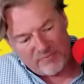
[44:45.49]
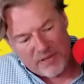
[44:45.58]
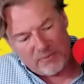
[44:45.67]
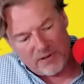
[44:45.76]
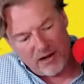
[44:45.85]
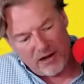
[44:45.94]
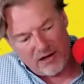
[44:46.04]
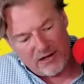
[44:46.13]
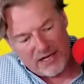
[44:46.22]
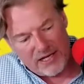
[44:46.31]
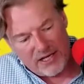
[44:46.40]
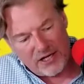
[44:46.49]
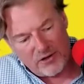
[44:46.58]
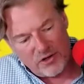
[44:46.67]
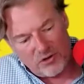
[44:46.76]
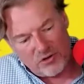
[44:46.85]
People are,
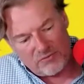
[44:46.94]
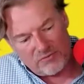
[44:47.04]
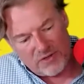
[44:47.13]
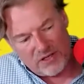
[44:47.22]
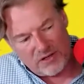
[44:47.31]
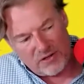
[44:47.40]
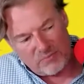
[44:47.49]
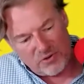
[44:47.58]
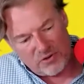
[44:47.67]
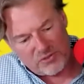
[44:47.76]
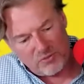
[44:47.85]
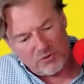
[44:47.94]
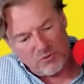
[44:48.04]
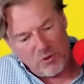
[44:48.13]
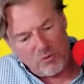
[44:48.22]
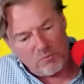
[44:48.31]
the books.
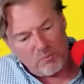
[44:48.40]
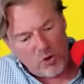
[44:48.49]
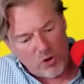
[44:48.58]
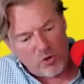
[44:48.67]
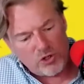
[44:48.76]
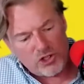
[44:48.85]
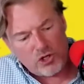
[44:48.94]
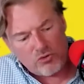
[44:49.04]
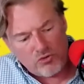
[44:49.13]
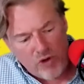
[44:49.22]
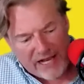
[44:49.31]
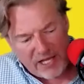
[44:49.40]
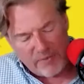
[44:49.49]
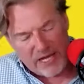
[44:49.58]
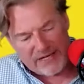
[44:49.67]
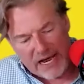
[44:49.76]
What book would you
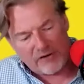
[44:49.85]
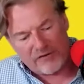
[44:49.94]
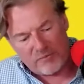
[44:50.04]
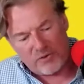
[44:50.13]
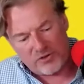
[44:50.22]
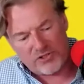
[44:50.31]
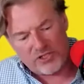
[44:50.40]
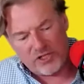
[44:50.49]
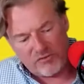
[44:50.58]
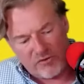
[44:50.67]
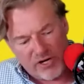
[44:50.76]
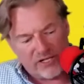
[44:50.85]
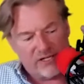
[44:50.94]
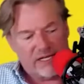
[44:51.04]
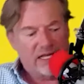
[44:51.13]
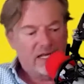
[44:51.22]
recommend out of the books that you've
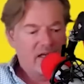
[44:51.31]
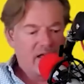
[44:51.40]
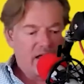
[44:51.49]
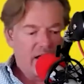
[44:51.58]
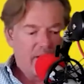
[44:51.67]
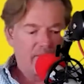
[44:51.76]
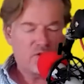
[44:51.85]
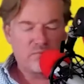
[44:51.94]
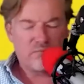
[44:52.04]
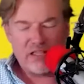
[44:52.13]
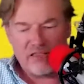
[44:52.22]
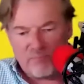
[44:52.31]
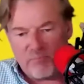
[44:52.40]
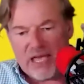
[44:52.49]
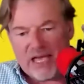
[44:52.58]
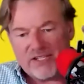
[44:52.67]
written to be the
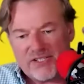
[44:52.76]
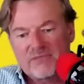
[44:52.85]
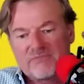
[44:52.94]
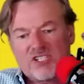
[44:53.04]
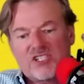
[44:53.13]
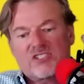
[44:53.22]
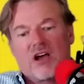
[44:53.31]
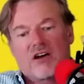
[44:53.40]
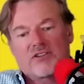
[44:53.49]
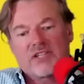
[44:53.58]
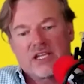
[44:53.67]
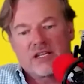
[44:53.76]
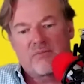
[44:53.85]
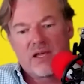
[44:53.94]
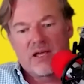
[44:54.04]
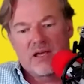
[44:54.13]
best starting
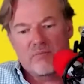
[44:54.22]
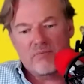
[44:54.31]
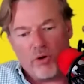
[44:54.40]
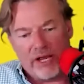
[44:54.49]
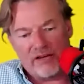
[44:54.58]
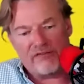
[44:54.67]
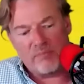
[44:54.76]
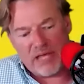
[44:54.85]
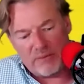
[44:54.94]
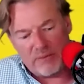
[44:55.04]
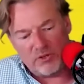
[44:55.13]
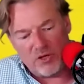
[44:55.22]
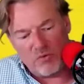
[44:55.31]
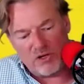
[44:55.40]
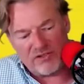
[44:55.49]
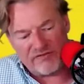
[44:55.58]
point for people that
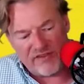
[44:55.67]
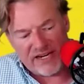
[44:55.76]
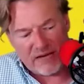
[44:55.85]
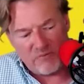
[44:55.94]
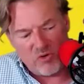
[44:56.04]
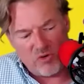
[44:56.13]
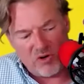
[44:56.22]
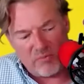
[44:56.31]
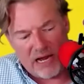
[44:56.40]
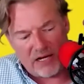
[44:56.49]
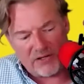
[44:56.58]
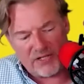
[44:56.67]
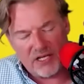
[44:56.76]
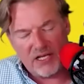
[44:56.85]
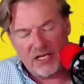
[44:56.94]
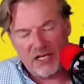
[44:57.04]
want to find out more about,
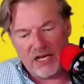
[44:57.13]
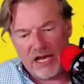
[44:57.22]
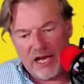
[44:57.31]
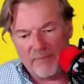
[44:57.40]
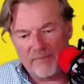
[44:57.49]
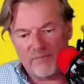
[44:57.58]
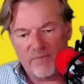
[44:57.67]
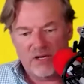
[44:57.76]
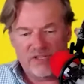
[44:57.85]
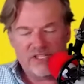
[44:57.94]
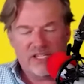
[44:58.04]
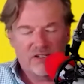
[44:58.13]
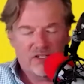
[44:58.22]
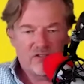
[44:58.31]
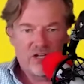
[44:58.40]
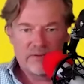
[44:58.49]
this
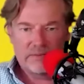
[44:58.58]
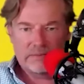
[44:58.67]
industry?